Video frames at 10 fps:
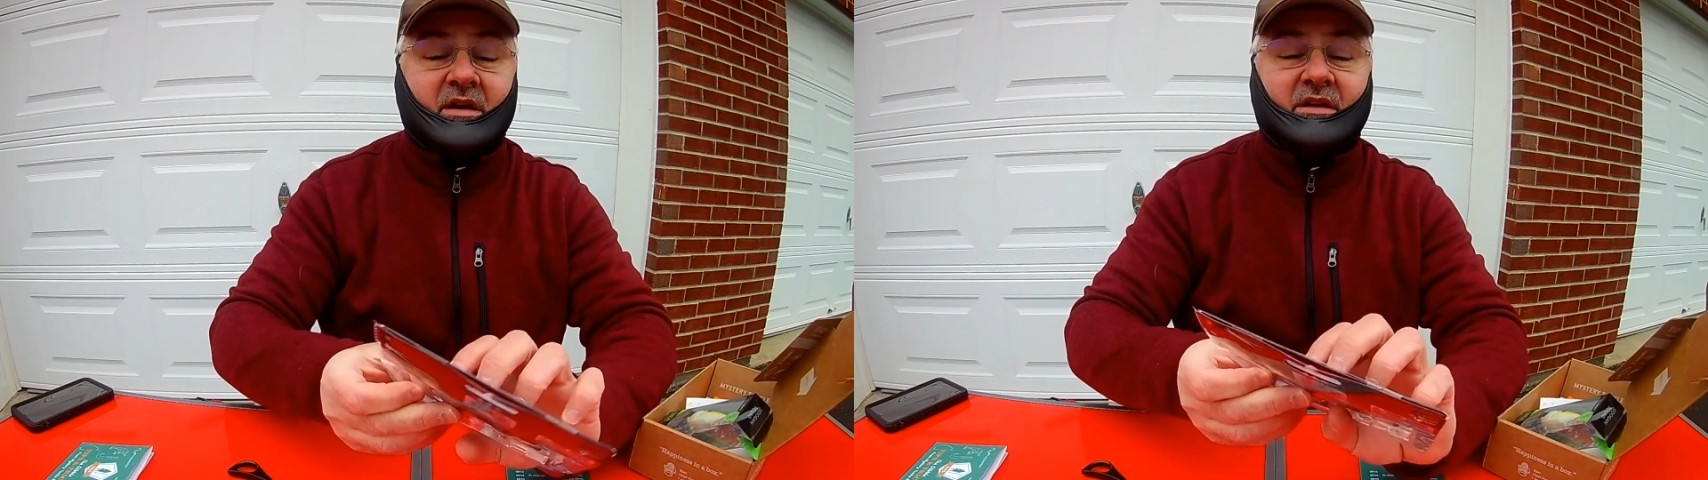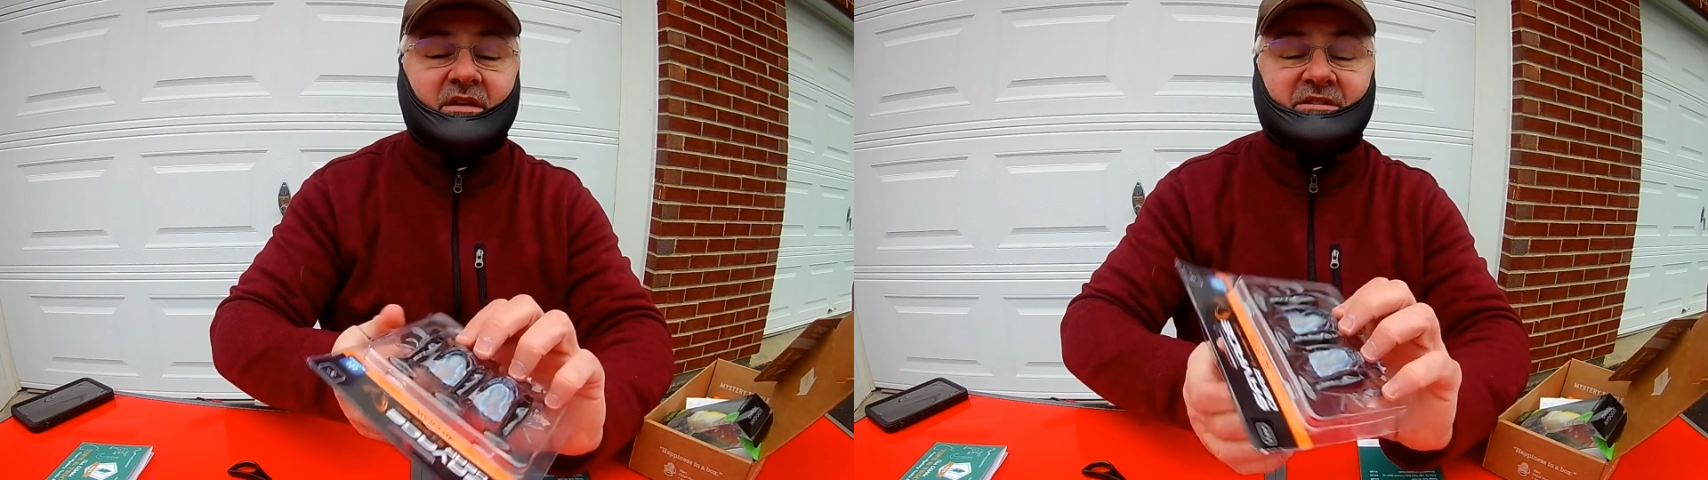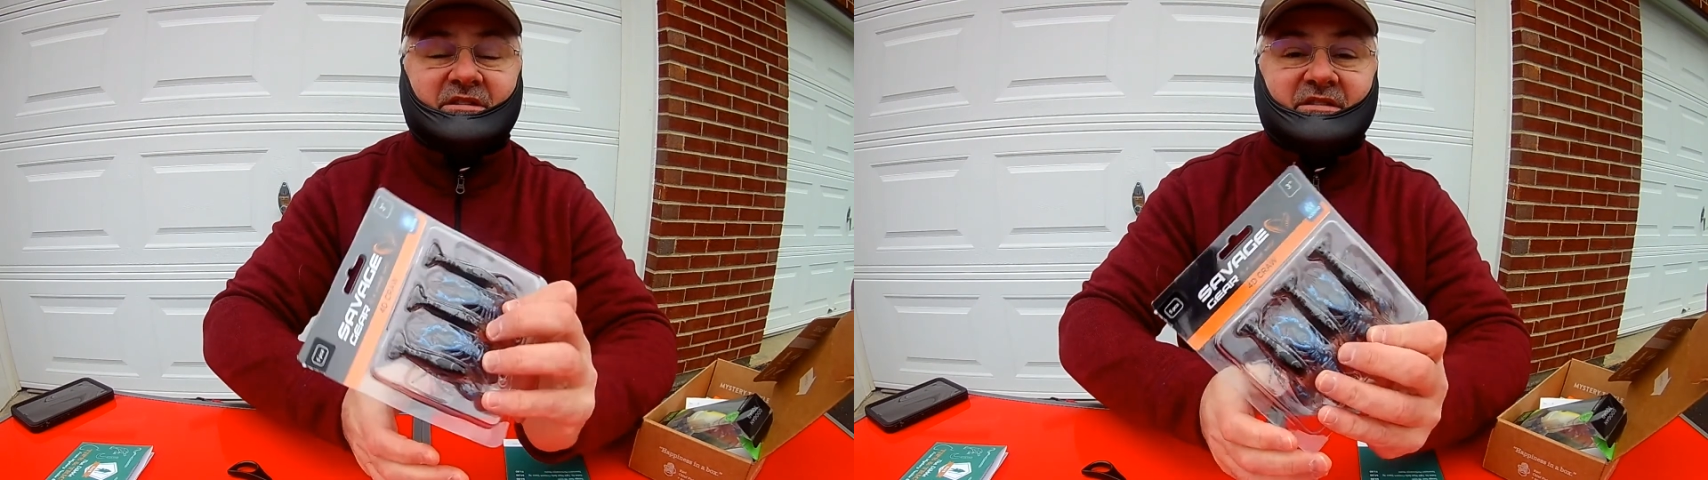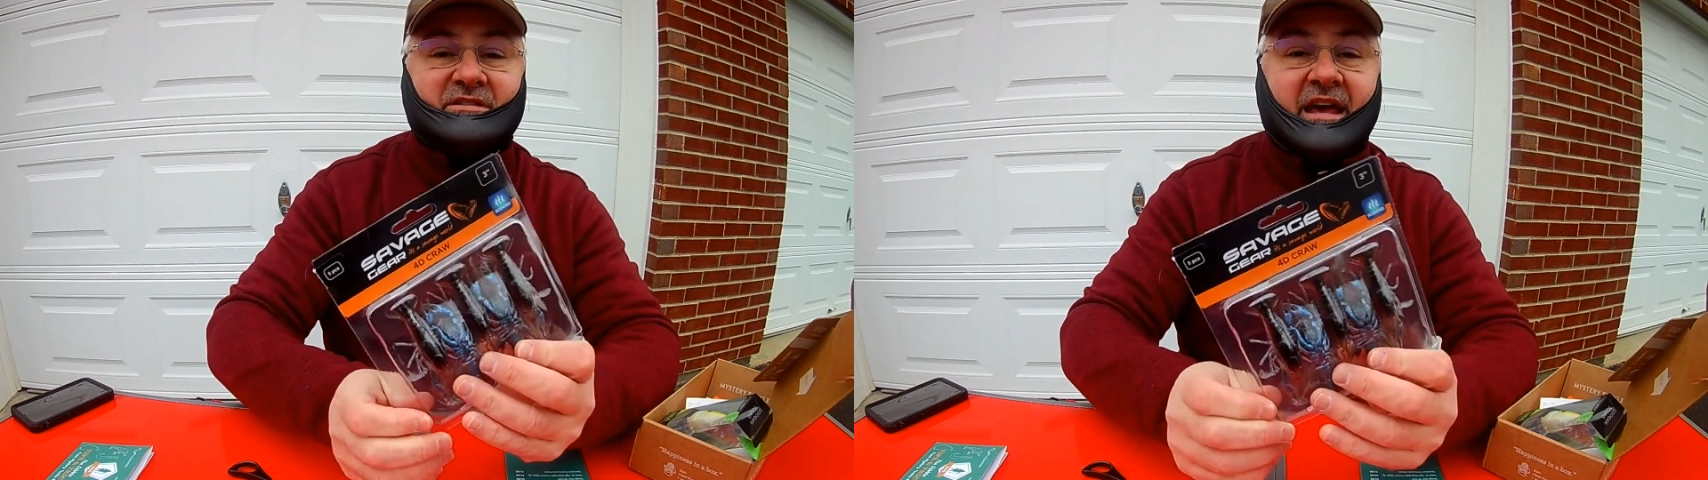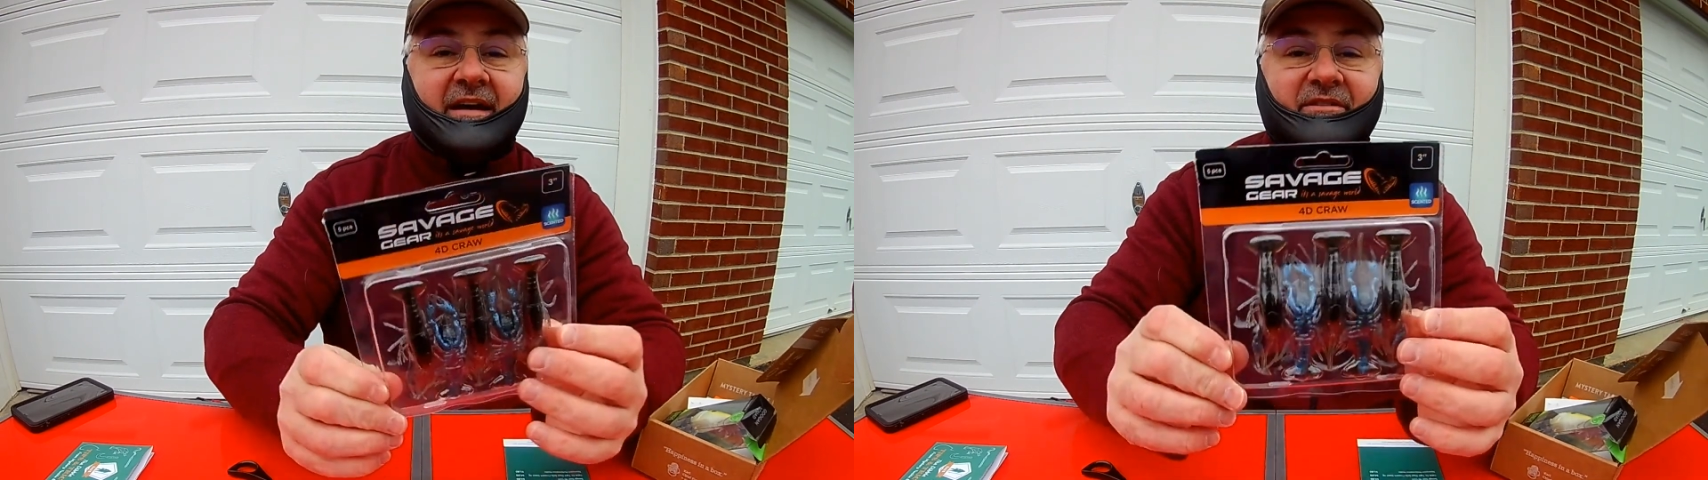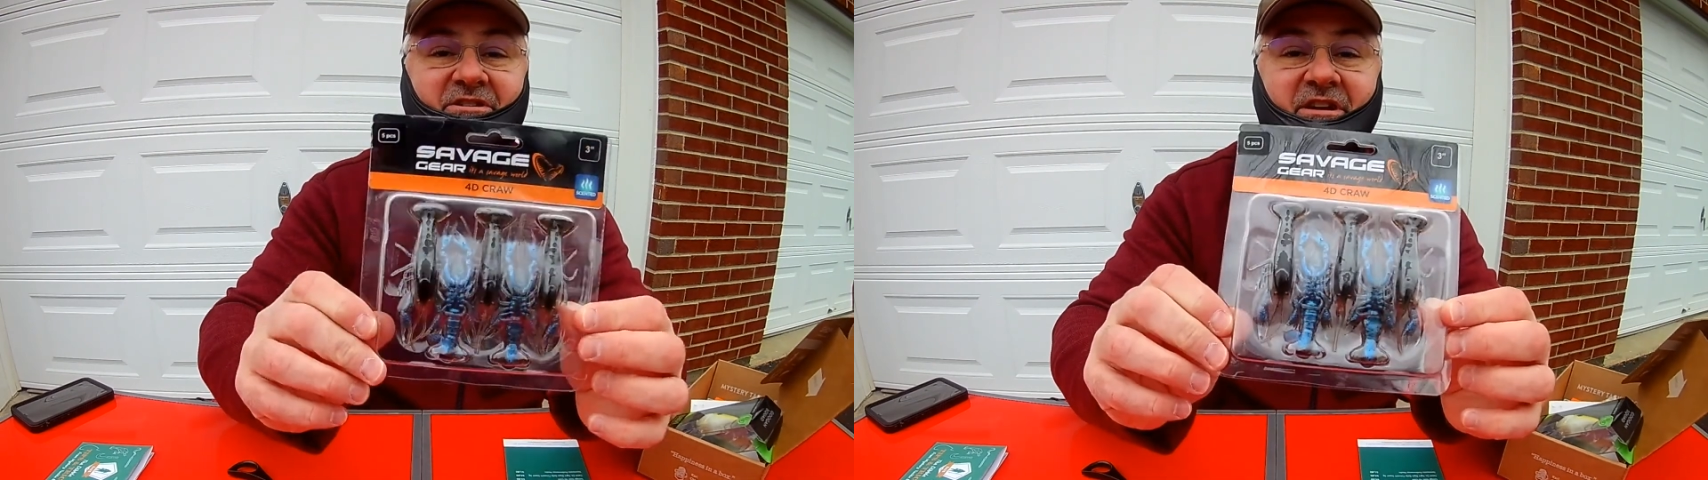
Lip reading: is the Savage